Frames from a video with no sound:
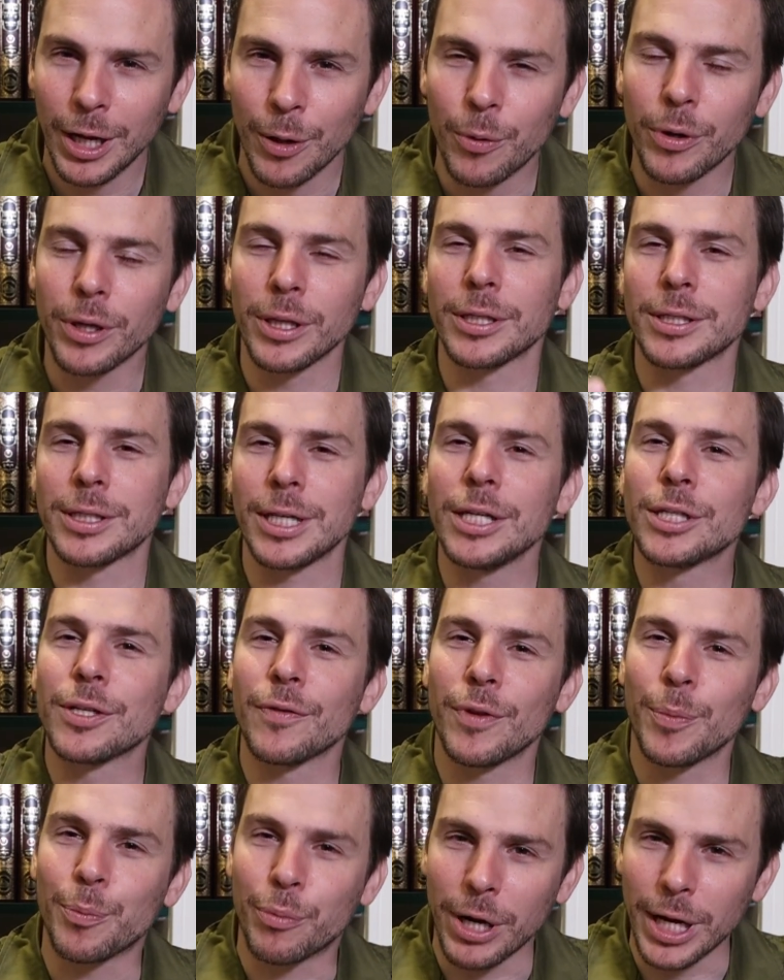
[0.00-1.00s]
We're in the stage
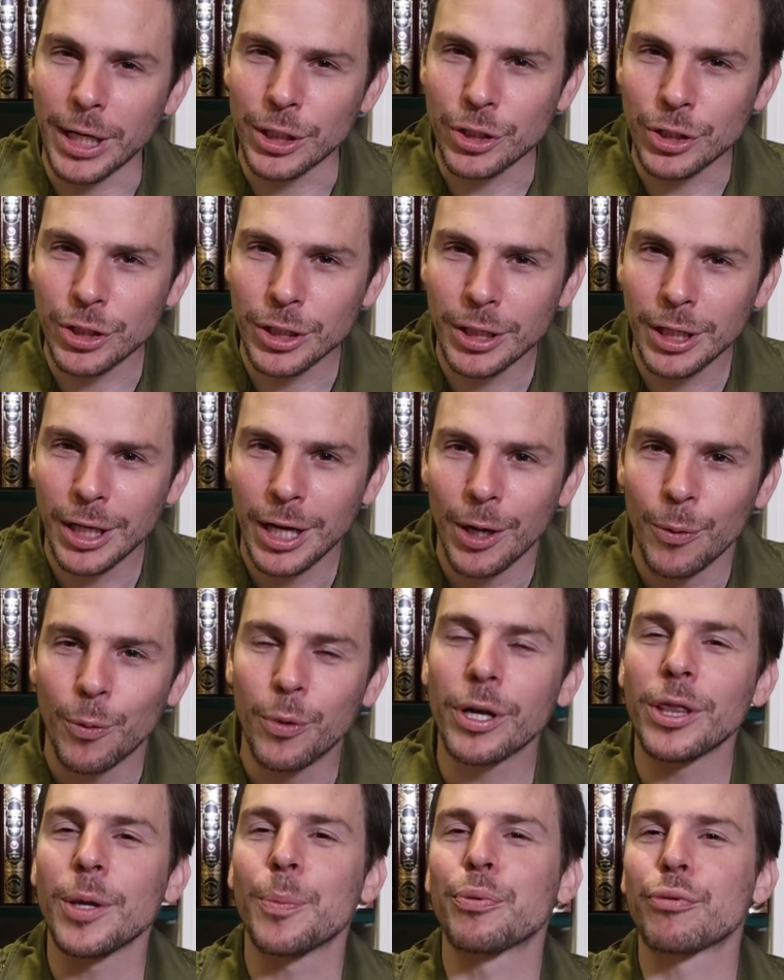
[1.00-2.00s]
of the branch.
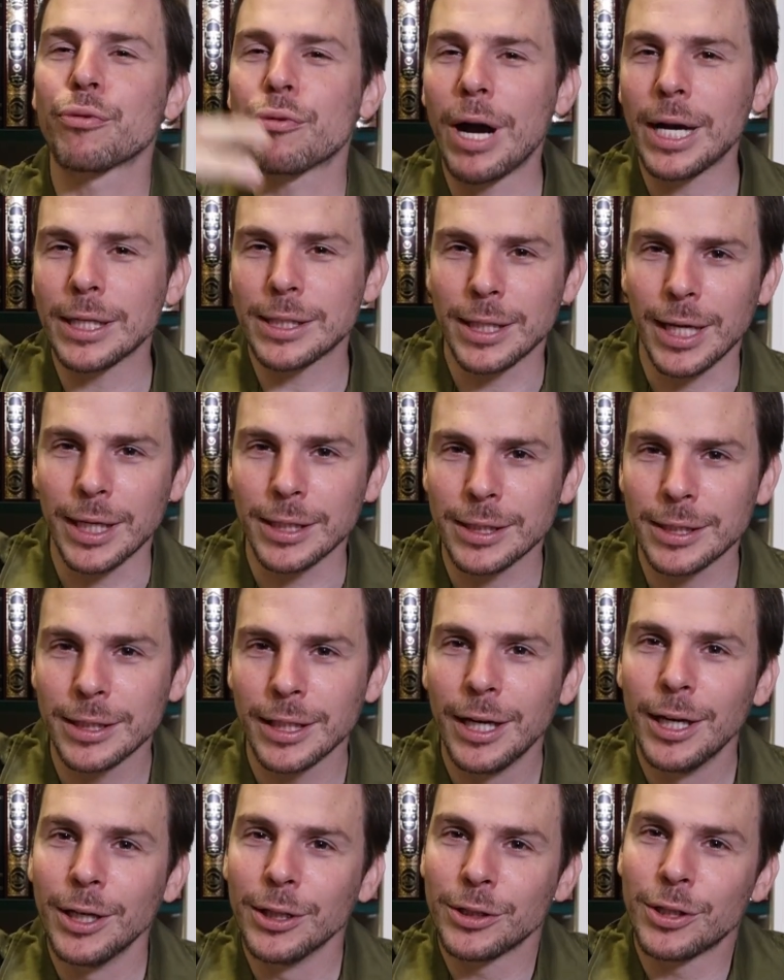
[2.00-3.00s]
We're in the process
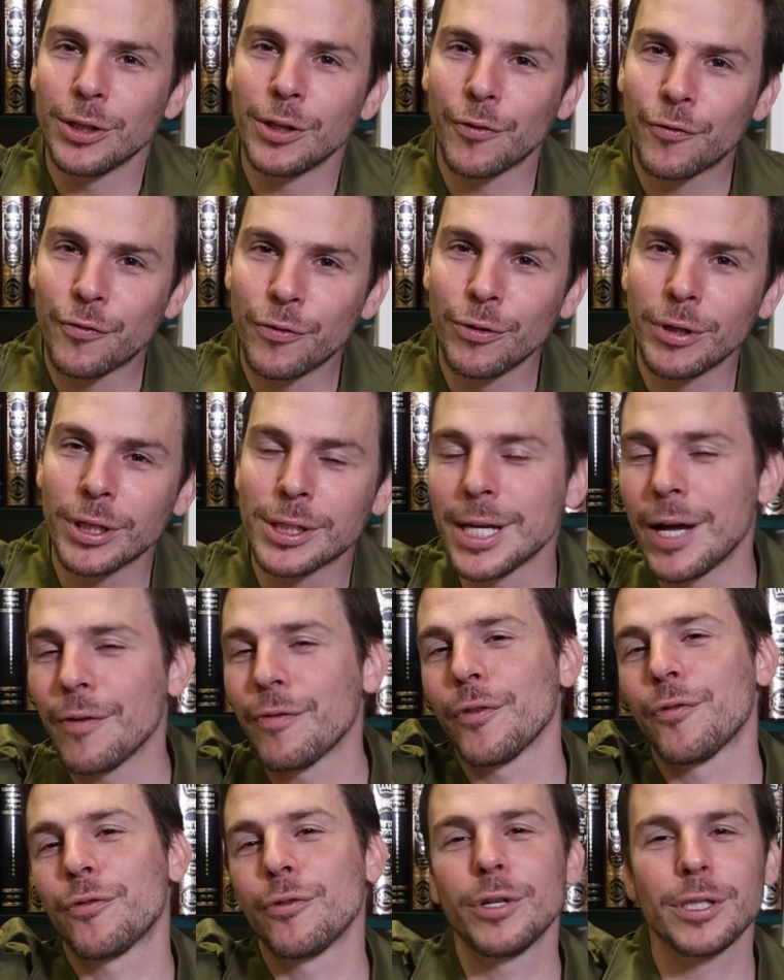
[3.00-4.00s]
to the fruit itself.
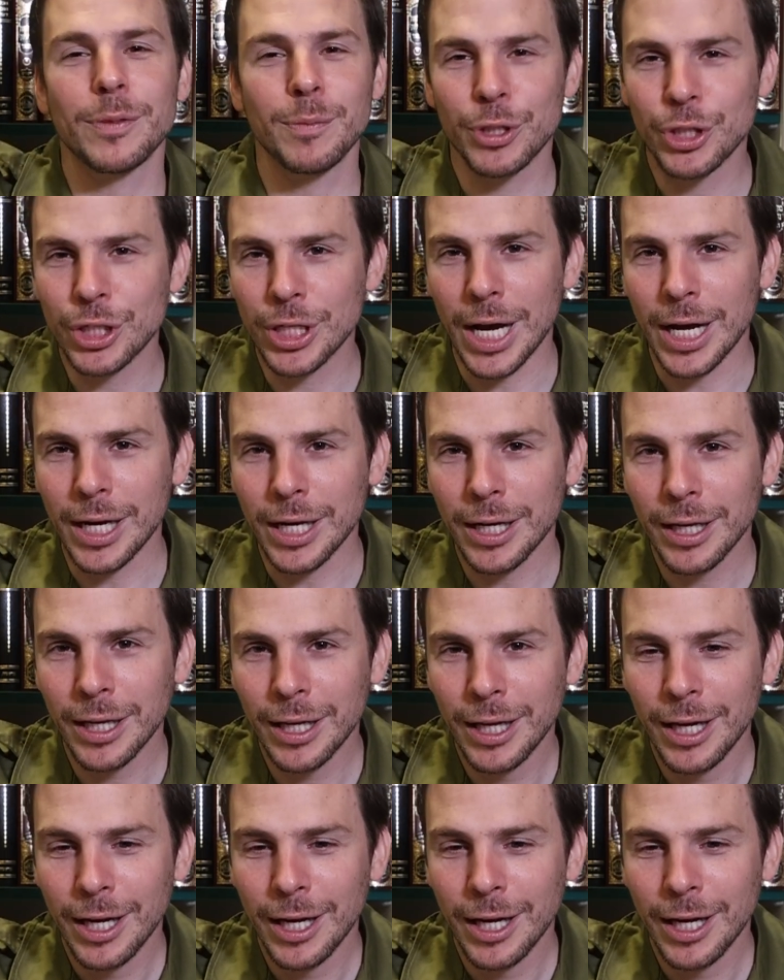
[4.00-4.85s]
The fruit is Mashiach.